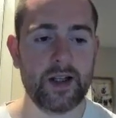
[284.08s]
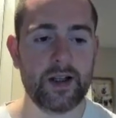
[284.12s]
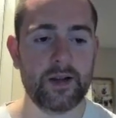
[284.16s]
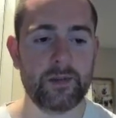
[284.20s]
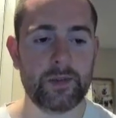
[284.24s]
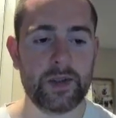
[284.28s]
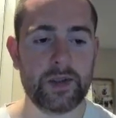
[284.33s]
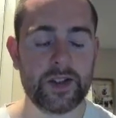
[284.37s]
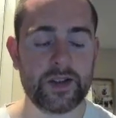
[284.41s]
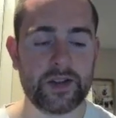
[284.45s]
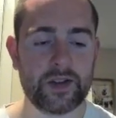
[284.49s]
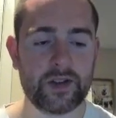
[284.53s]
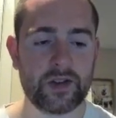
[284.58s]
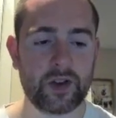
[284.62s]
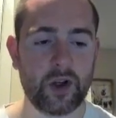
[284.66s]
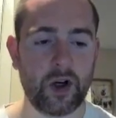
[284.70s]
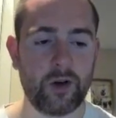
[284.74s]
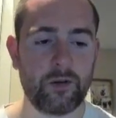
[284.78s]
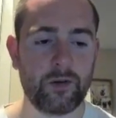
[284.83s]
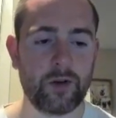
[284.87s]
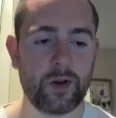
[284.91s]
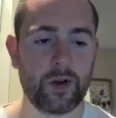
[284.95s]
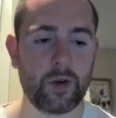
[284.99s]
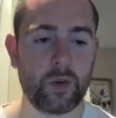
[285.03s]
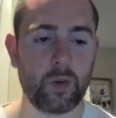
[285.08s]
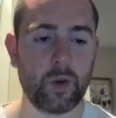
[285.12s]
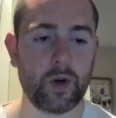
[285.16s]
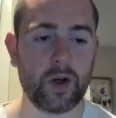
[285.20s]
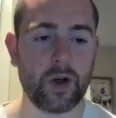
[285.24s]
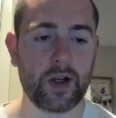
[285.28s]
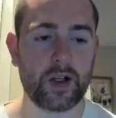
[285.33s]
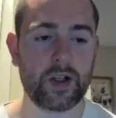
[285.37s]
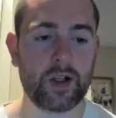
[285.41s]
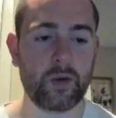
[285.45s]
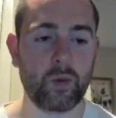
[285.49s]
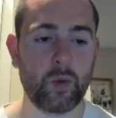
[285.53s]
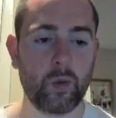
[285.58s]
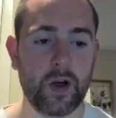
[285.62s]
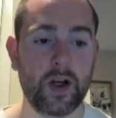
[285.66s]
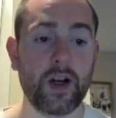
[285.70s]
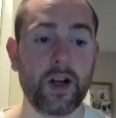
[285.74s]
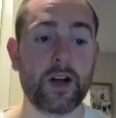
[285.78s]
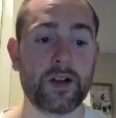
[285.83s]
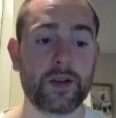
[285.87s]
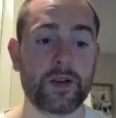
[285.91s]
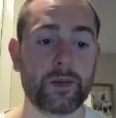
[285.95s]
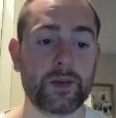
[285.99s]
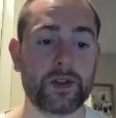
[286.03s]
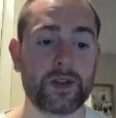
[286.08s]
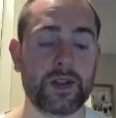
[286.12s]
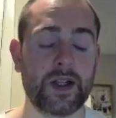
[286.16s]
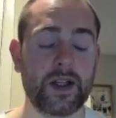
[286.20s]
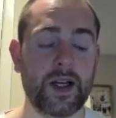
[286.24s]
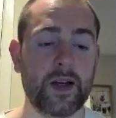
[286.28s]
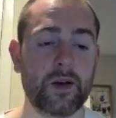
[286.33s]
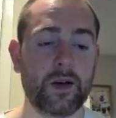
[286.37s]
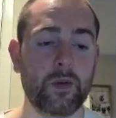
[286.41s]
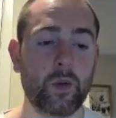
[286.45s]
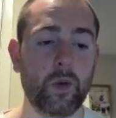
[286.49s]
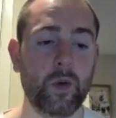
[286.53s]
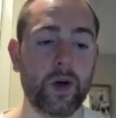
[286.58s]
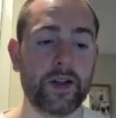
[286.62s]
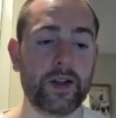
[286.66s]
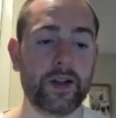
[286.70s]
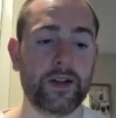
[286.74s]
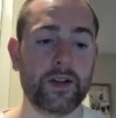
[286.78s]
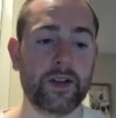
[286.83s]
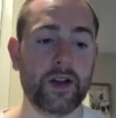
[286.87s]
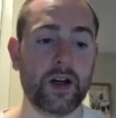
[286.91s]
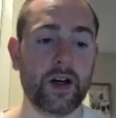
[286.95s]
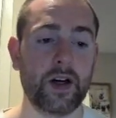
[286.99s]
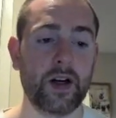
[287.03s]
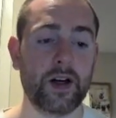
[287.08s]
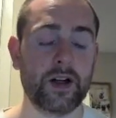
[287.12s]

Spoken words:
piece of software to work 100% with